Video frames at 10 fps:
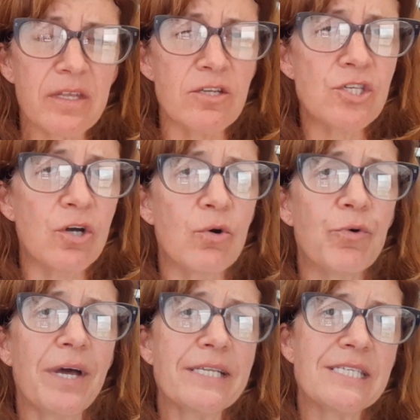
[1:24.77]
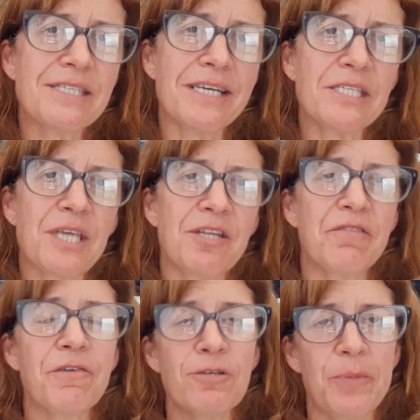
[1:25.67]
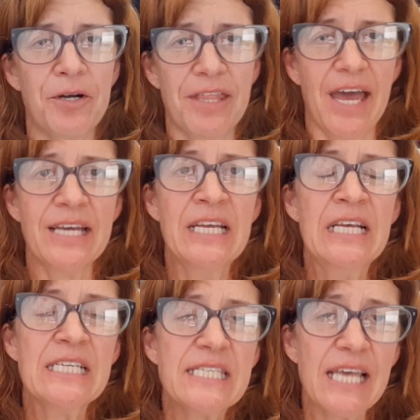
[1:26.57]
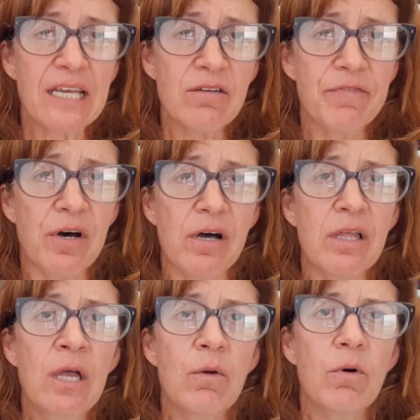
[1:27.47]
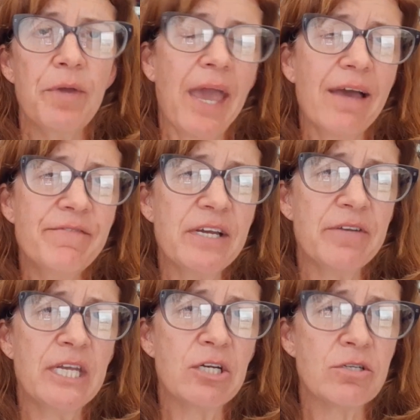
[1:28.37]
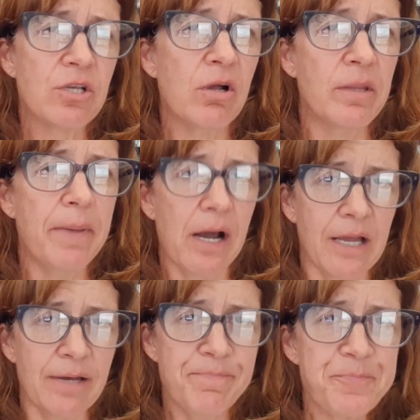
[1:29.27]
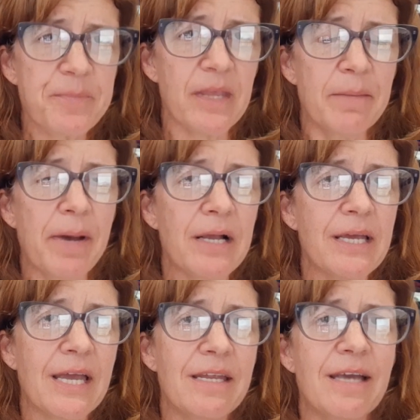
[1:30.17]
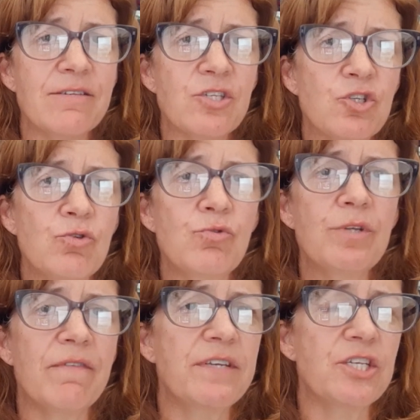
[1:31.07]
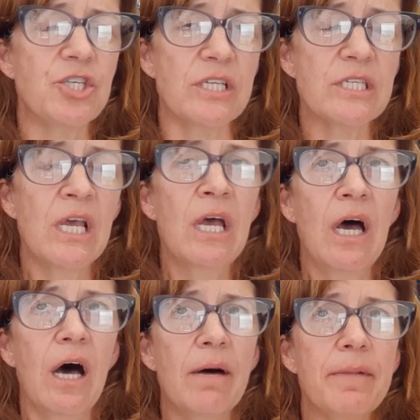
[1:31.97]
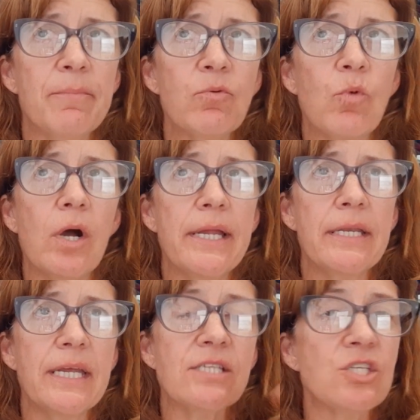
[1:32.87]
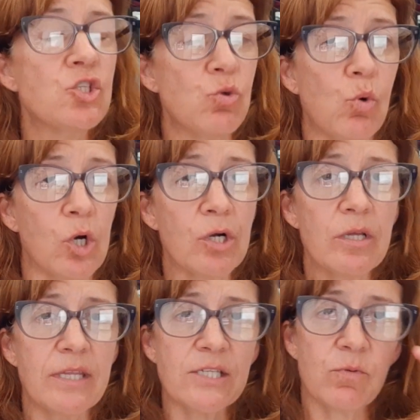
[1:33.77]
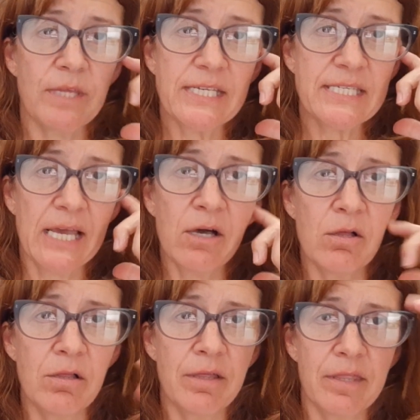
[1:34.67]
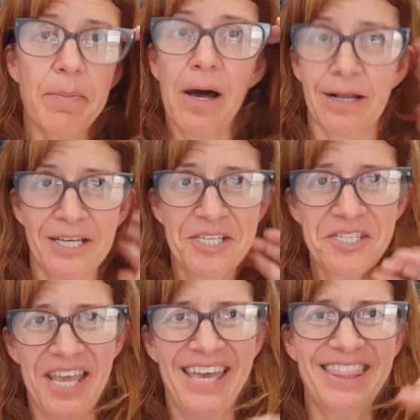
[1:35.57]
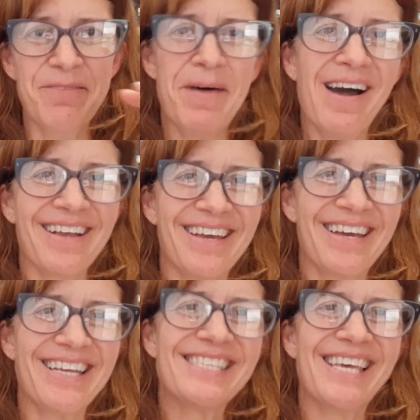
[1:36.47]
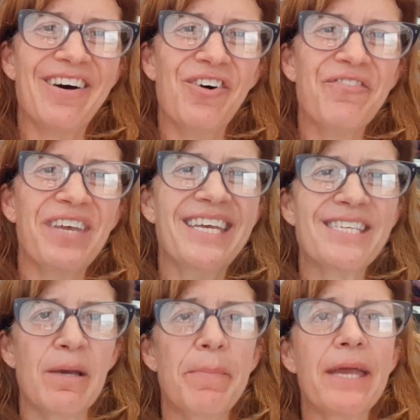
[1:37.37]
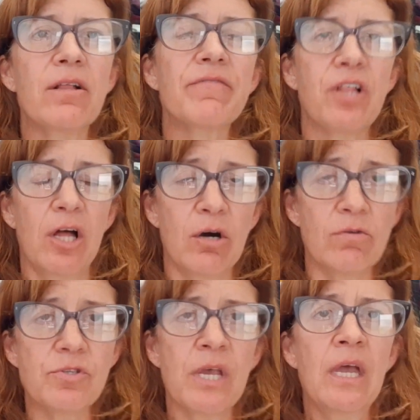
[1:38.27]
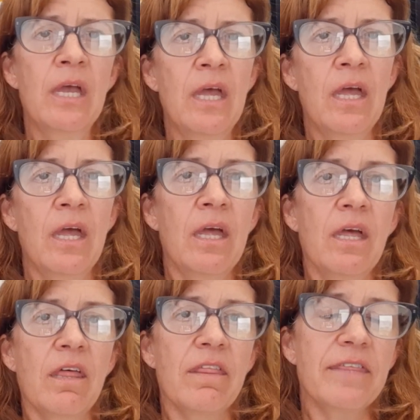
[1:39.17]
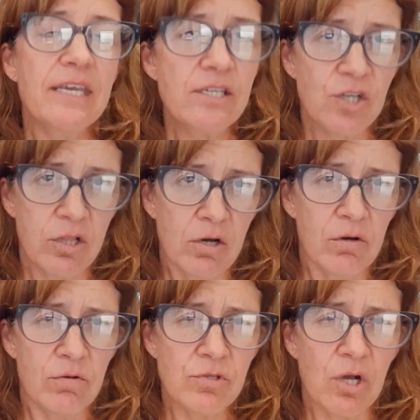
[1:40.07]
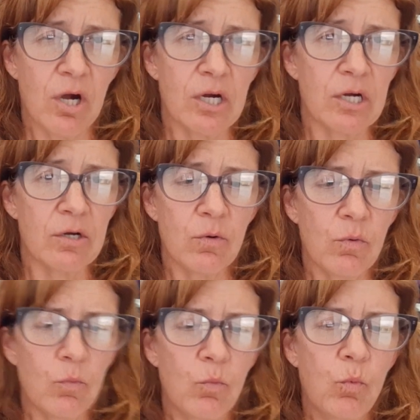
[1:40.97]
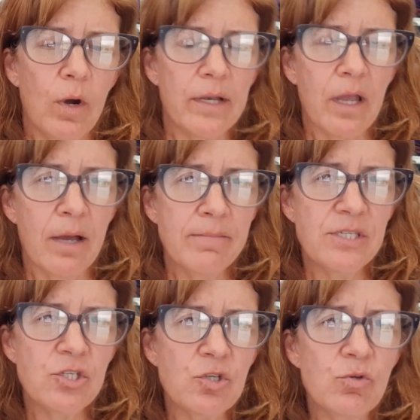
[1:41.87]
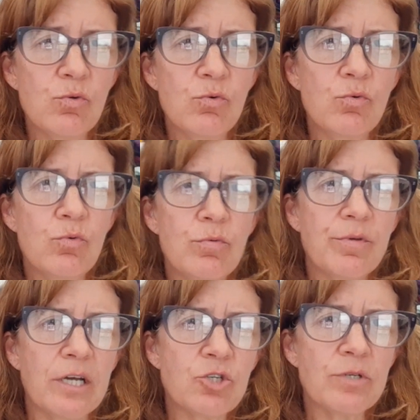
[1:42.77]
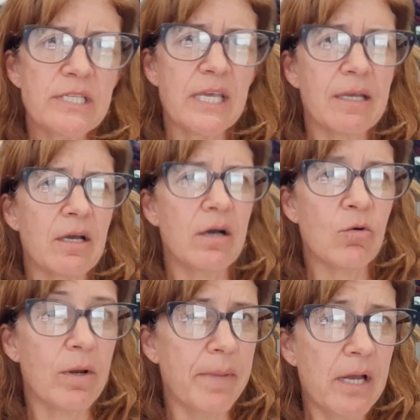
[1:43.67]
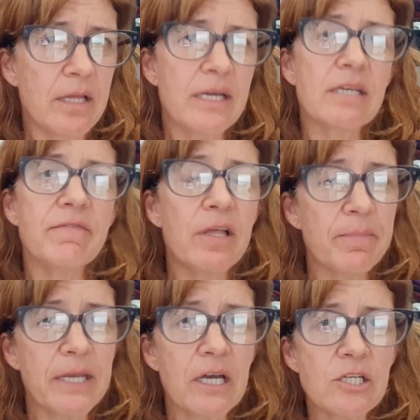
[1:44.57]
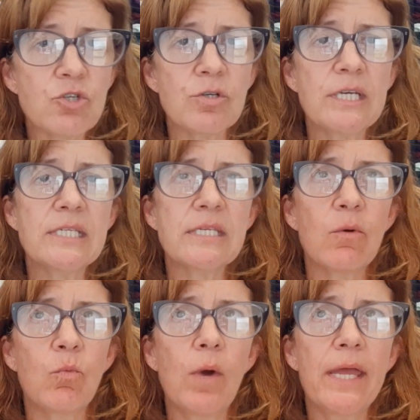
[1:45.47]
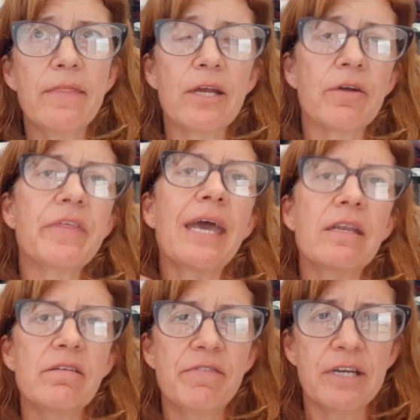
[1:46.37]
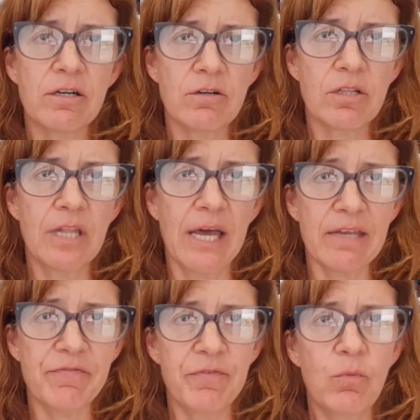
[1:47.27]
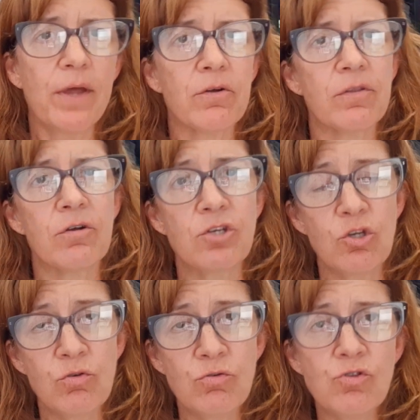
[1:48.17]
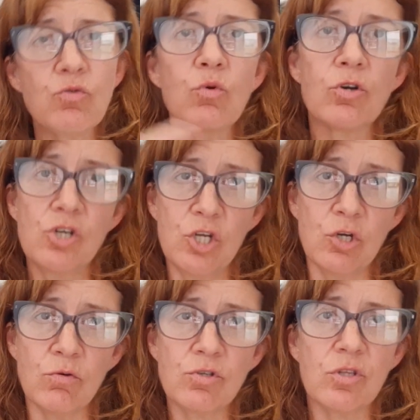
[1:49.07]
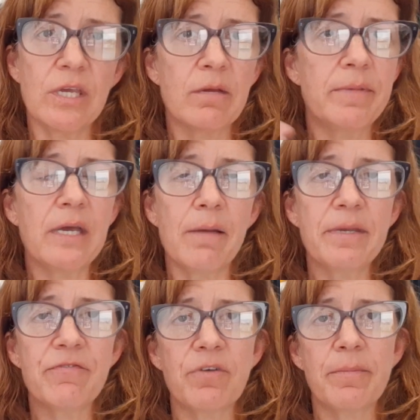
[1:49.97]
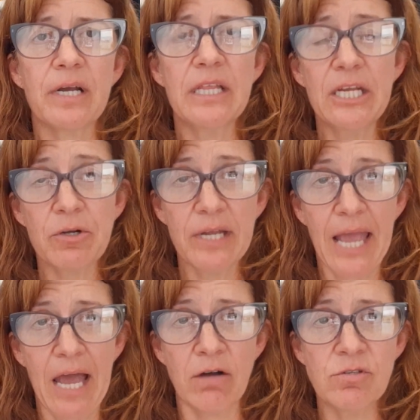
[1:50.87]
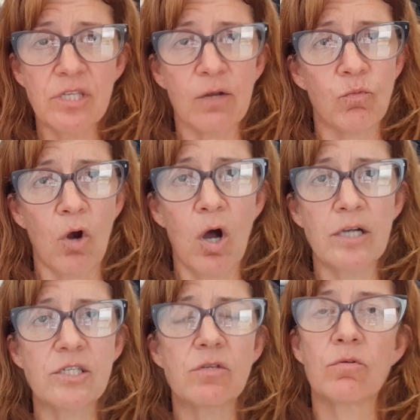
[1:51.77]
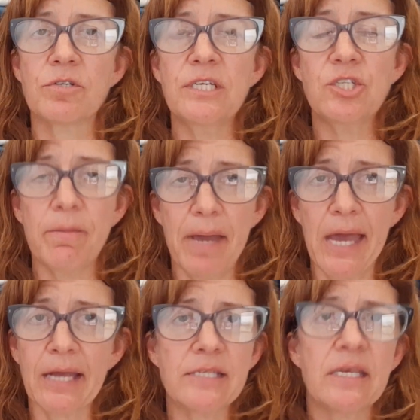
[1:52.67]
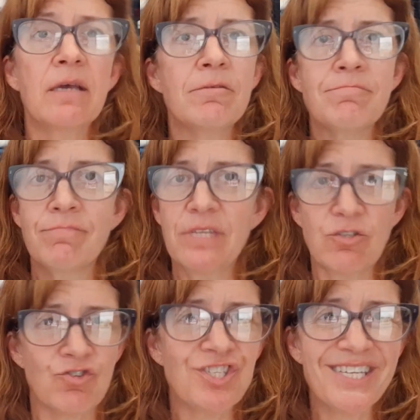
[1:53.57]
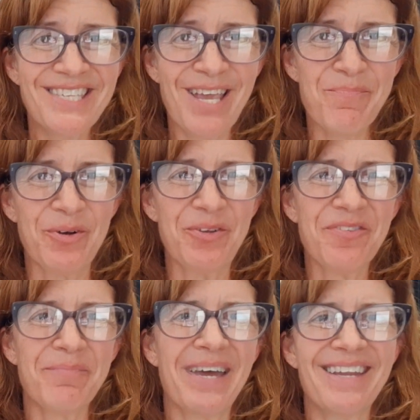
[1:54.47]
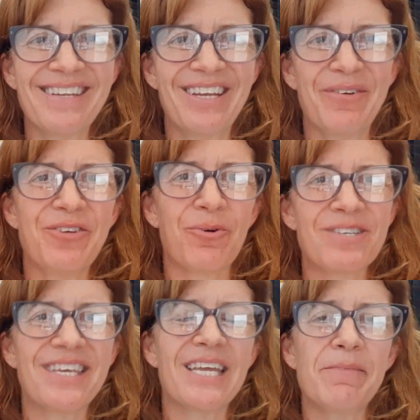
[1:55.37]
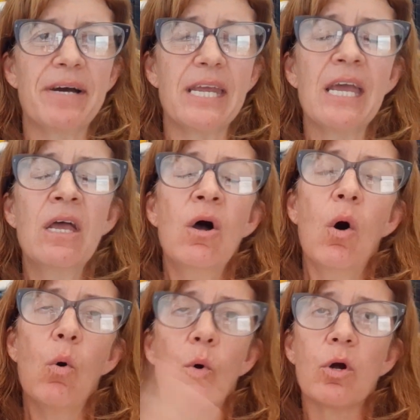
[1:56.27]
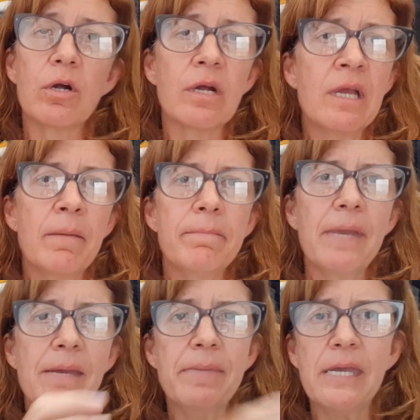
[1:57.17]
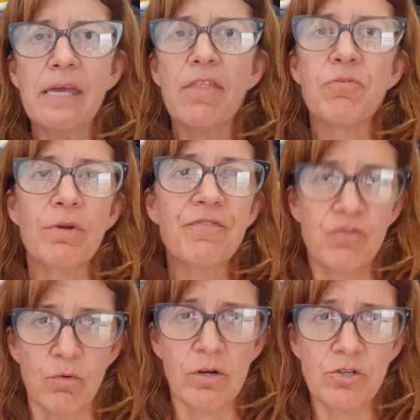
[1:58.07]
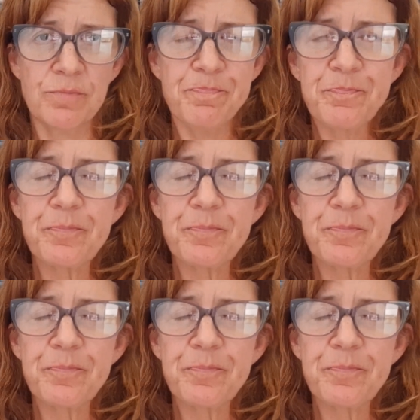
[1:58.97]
So that's, that's kind of the first part of that. Second of all, what we have down here is called a paca. And paca kind of has two definitions. Um, number one, it's a store. That's where they sell the pacas. And the paca itself is a bale of clothes. These clothes are what comes to countries like Guatemala and developing countries when they're at the end of their life, whether they're used or new. So they could be coming from a clearinghouse like Ross or TJ Maxx. These are just examples. I'm not, you know, endorsing anybody or maybe thrift stores.